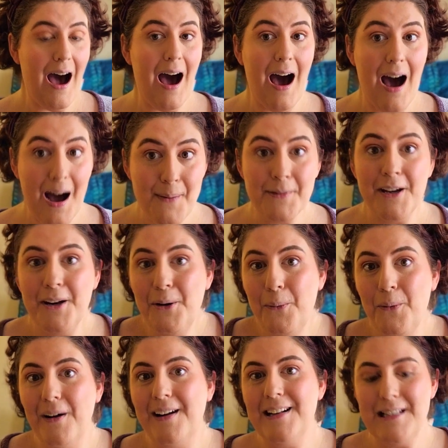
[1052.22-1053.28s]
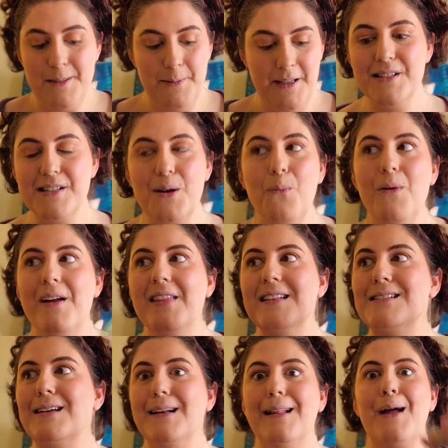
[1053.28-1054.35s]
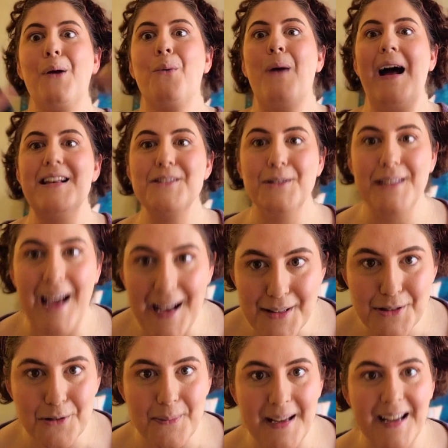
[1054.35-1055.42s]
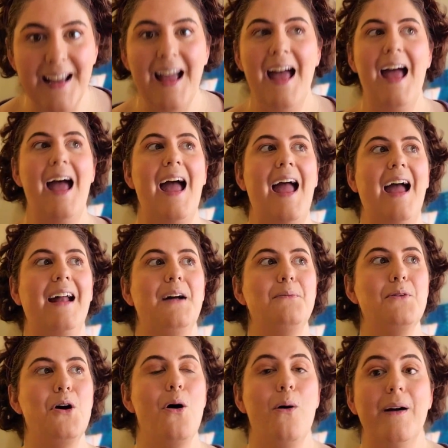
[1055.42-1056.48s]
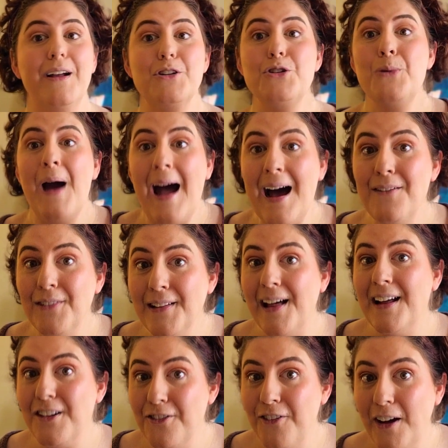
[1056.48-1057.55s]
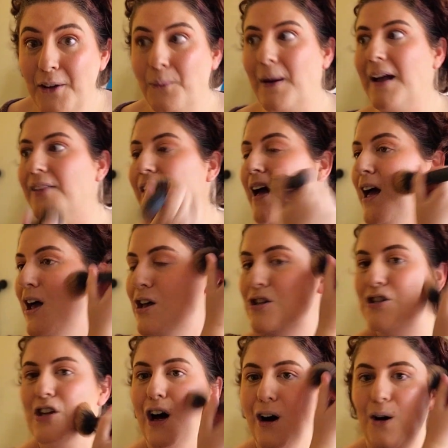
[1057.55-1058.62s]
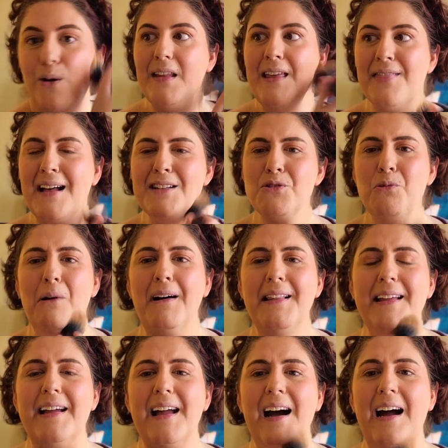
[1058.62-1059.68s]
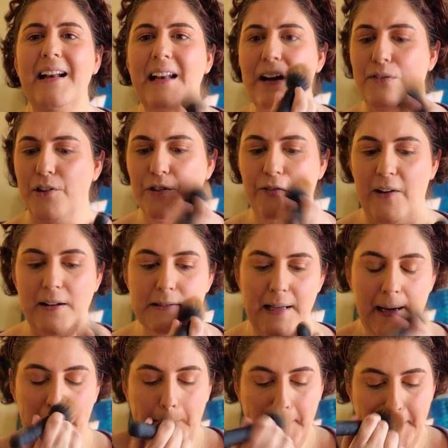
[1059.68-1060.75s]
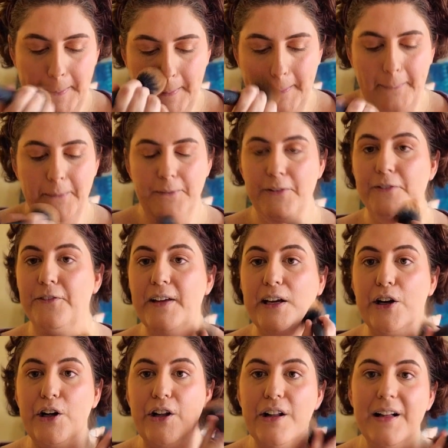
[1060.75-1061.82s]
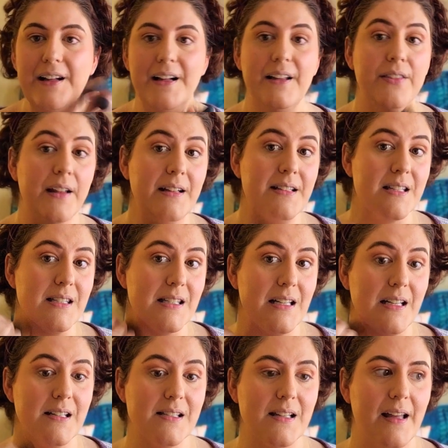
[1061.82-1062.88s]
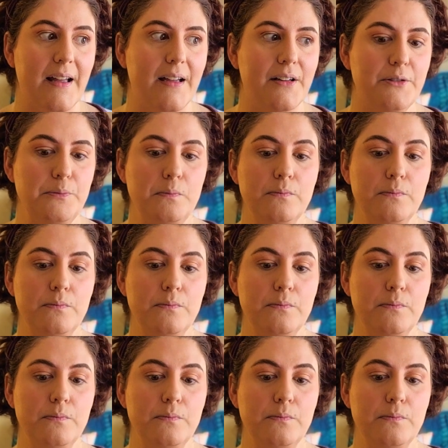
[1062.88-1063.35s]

I'm going to want it to be somewhere that's going to like razzle dazzle me and I'm going to have a lot of fun with. So that's why like I never felt, and I still don't feel, that Disney is like